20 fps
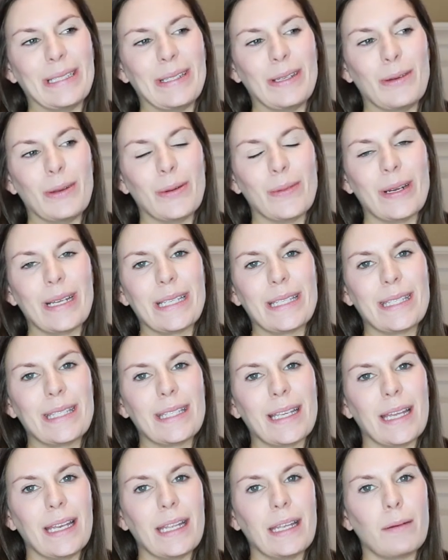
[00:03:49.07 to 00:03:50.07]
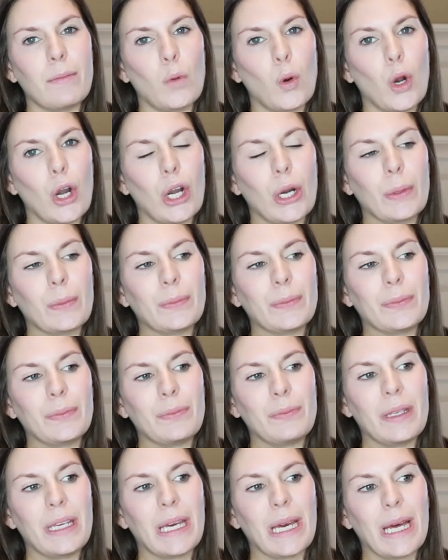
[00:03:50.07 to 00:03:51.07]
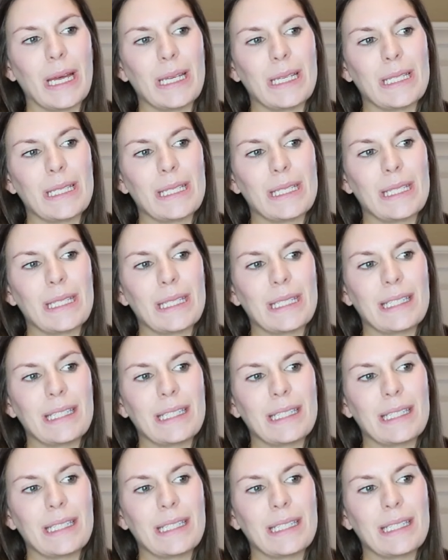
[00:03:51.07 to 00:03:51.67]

uterus anymore because